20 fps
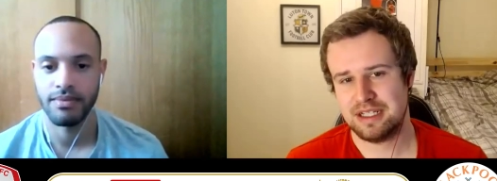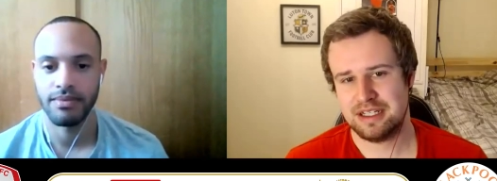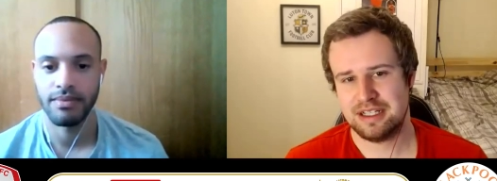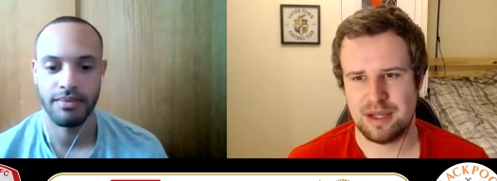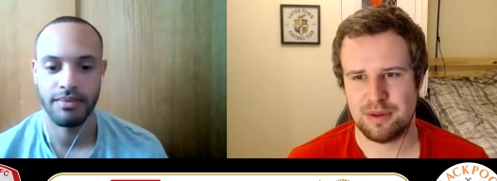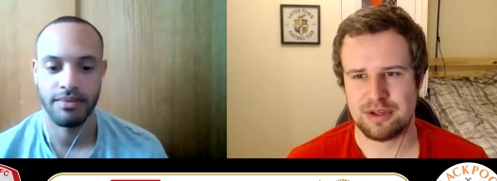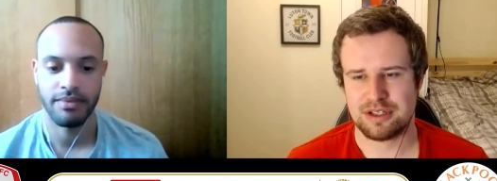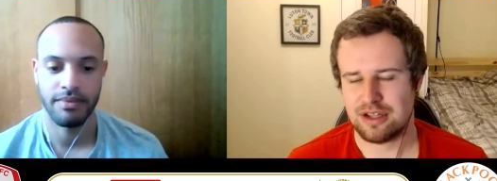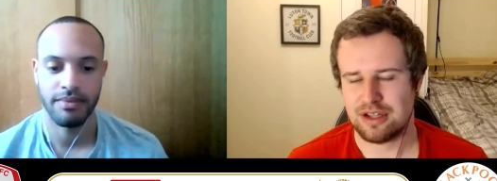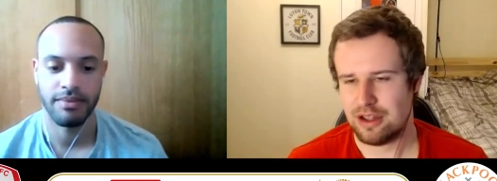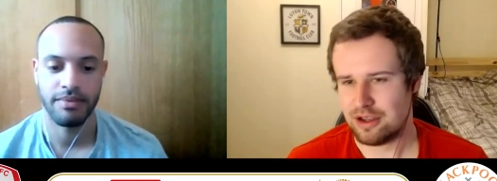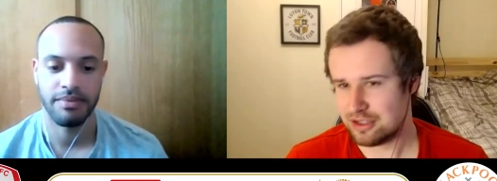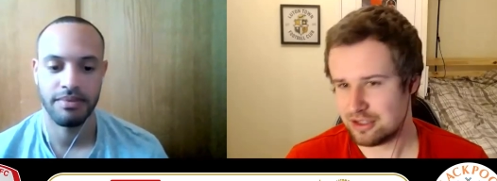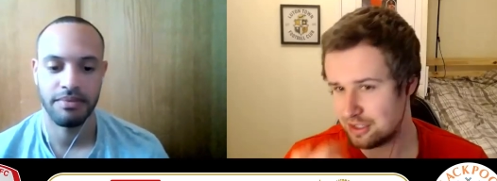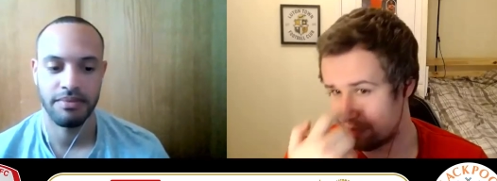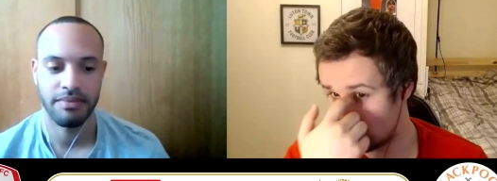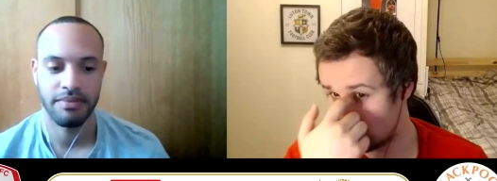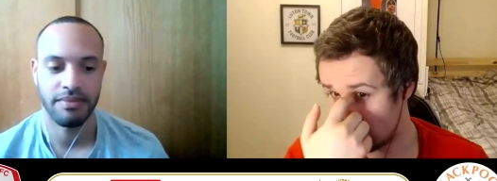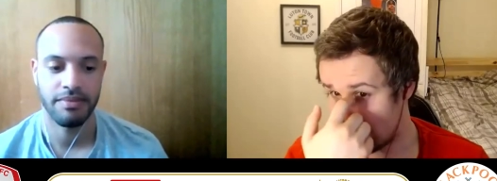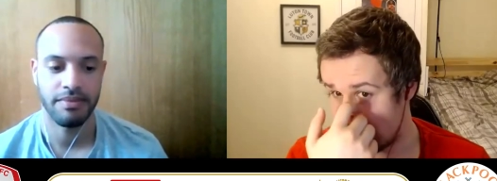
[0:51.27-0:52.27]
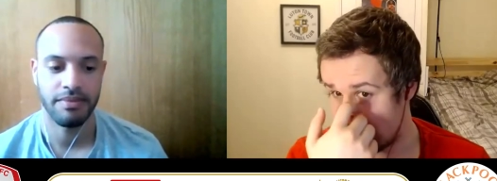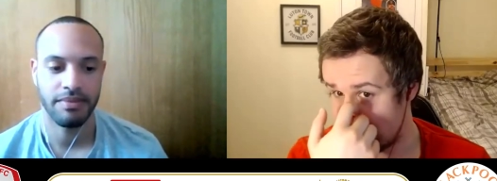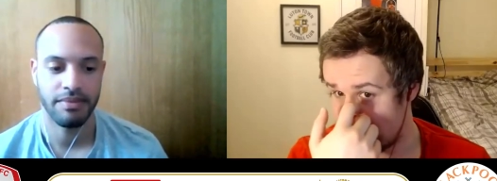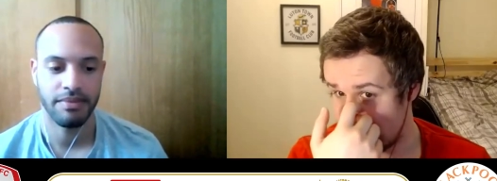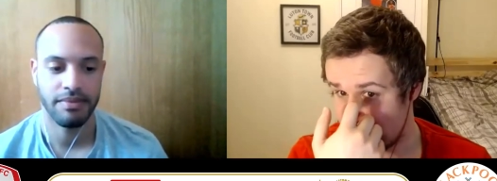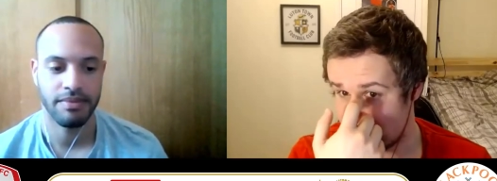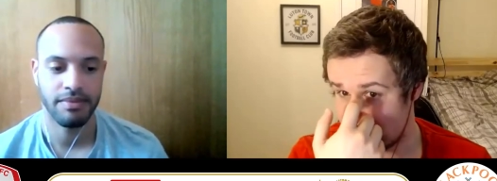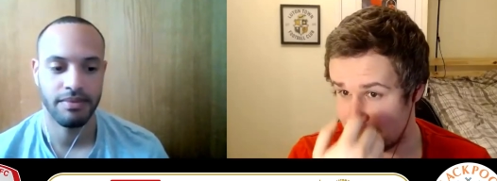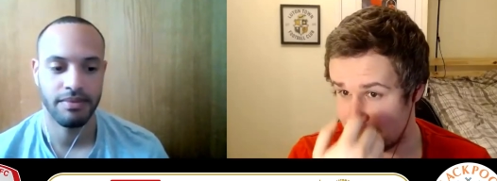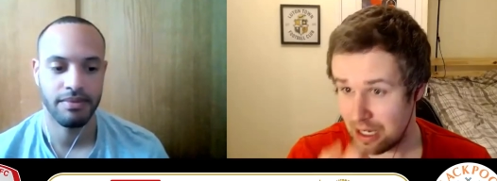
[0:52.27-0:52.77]
Speaker 1: There was lots of
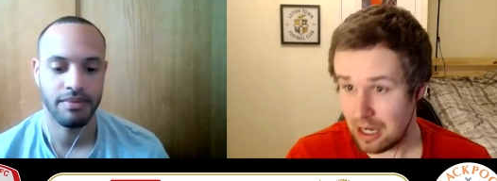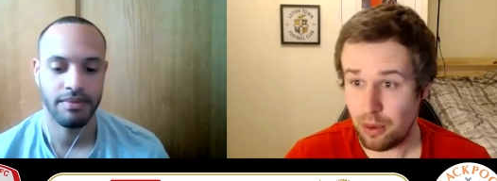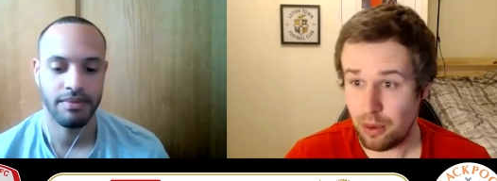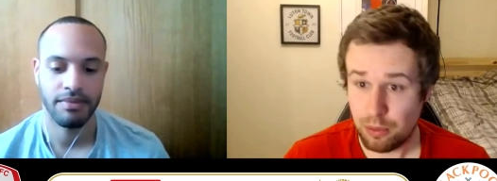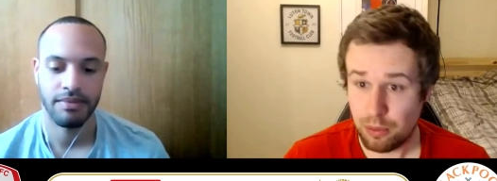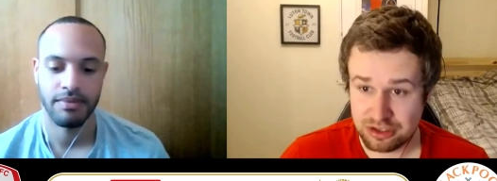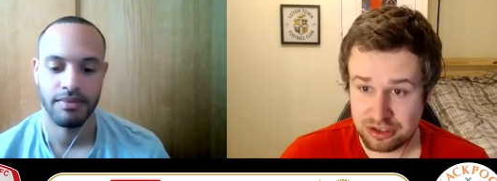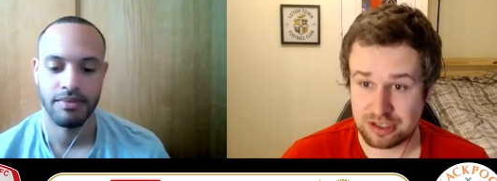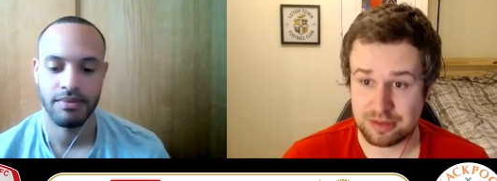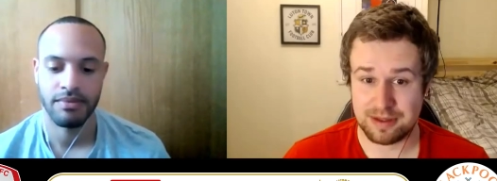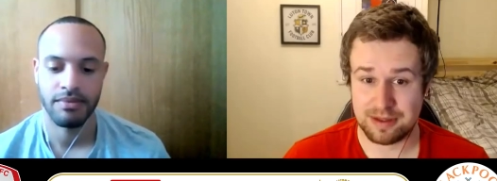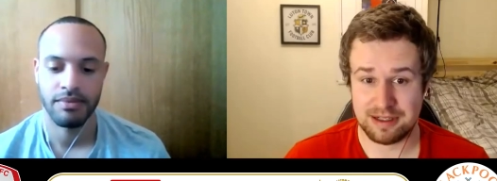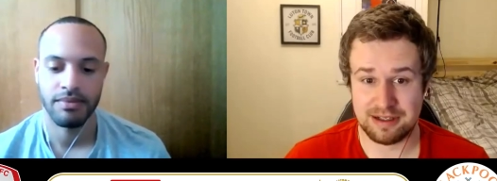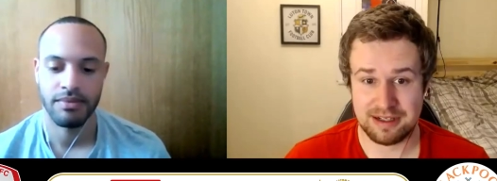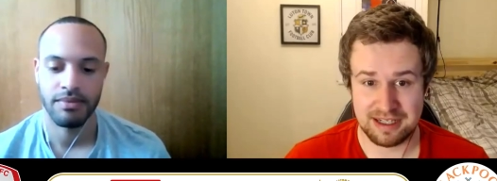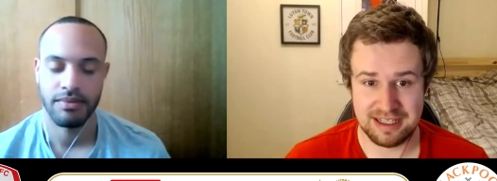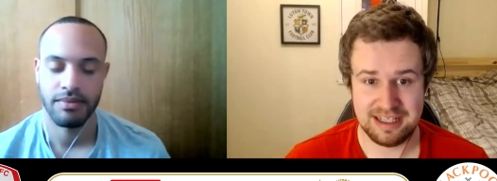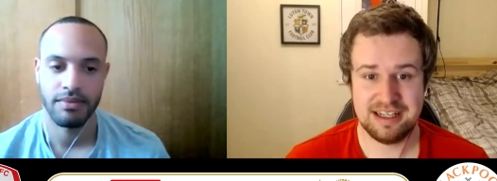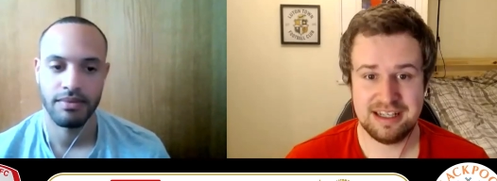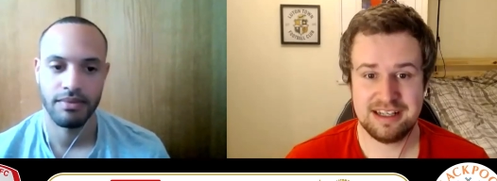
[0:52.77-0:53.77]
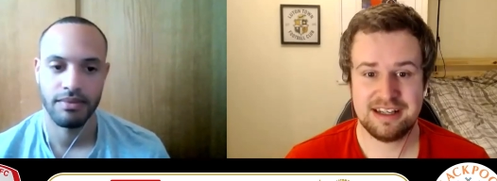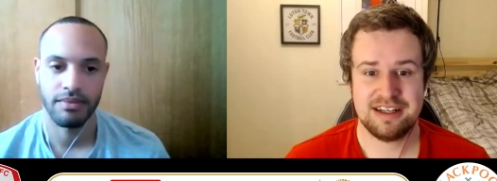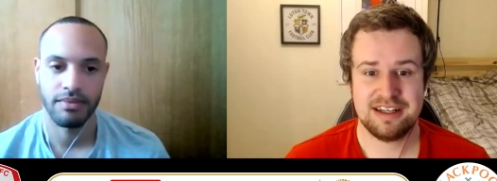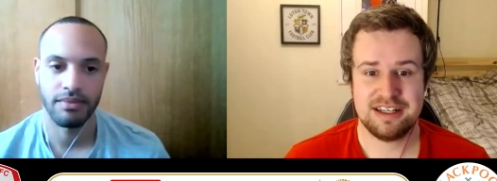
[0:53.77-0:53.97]
scrappiness, but ultimately,